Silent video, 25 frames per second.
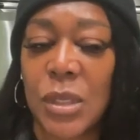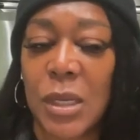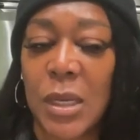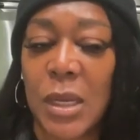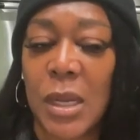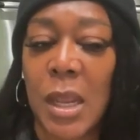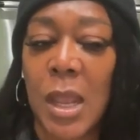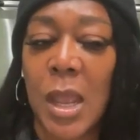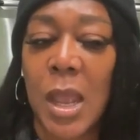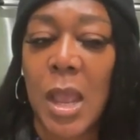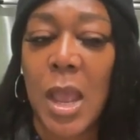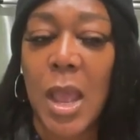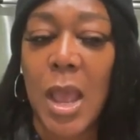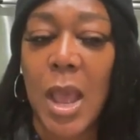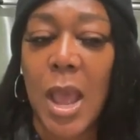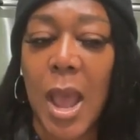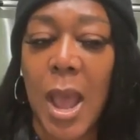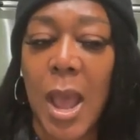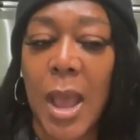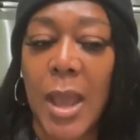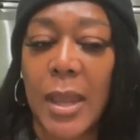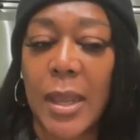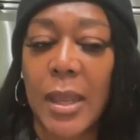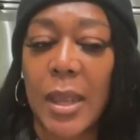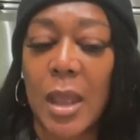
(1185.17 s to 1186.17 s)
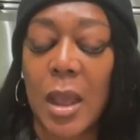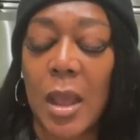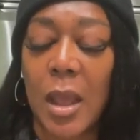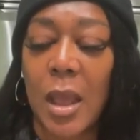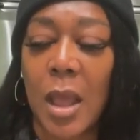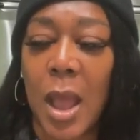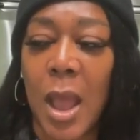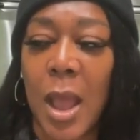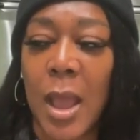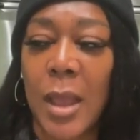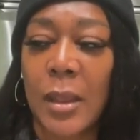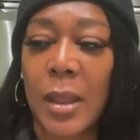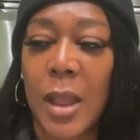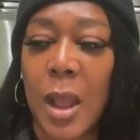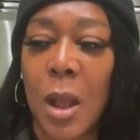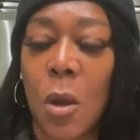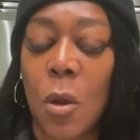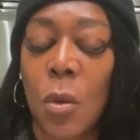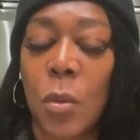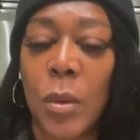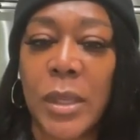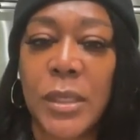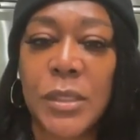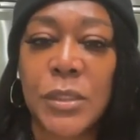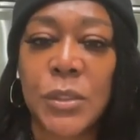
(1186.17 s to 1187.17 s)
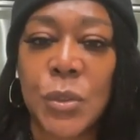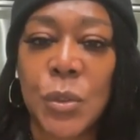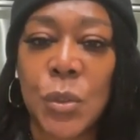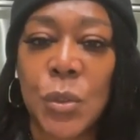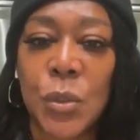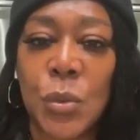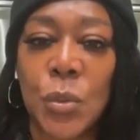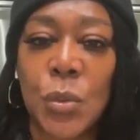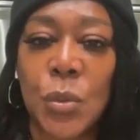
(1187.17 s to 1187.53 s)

and I always